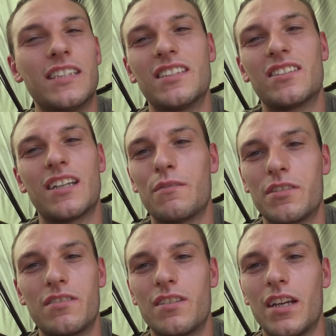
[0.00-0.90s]
It just helps
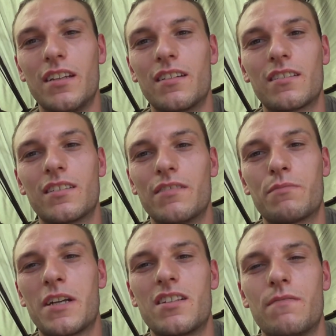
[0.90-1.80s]
you see,
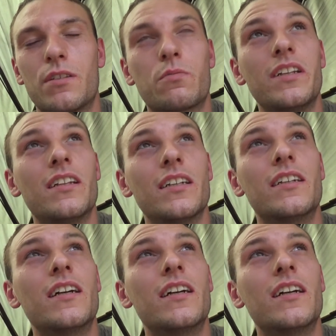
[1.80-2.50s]
especially if it's windy,